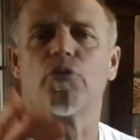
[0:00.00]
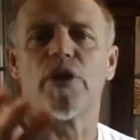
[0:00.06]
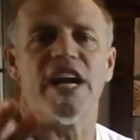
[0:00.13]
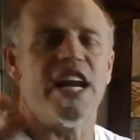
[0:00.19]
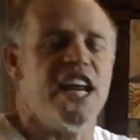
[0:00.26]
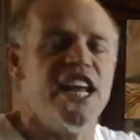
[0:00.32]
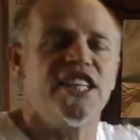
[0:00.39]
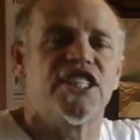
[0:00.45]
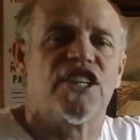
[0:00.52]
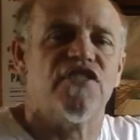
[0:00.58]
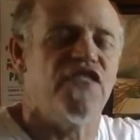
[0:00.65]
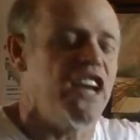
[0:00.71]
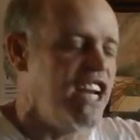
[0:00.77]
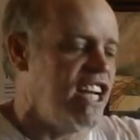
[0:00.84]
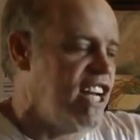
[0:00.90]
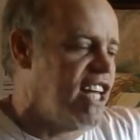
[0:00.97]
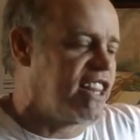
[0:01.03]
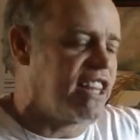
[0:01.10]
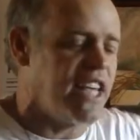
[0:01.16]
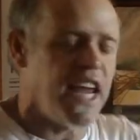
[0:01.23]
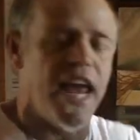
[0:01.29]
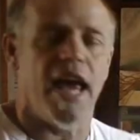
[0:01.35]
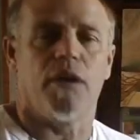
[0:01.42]
Read East of Eden at
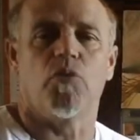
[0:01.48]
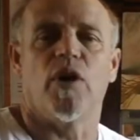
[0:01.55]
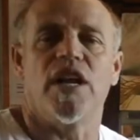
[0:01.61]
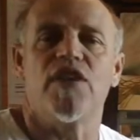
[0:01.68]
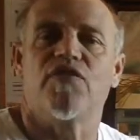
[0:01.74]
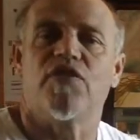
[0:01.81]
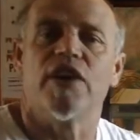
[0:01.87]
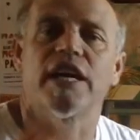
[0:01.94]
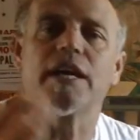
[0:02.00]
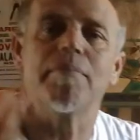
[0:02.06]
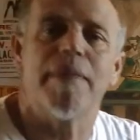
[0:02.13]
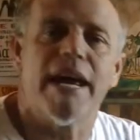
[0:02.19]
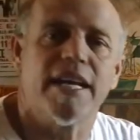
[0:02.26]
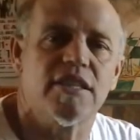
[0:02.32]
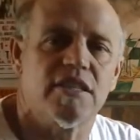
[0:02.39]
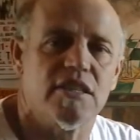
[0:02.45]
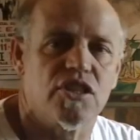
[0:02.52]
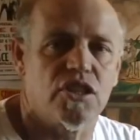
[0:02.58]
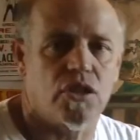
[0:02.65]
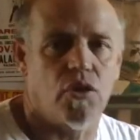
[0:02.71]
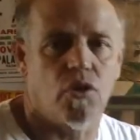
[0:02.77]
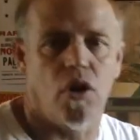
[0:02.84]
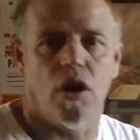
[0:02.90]
the end when he freaking makes the
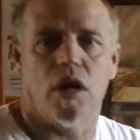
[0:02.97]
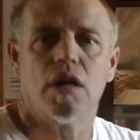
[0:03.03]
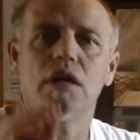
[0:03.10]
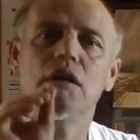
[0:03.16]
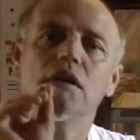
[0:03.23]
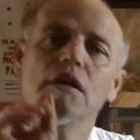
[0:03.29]
score.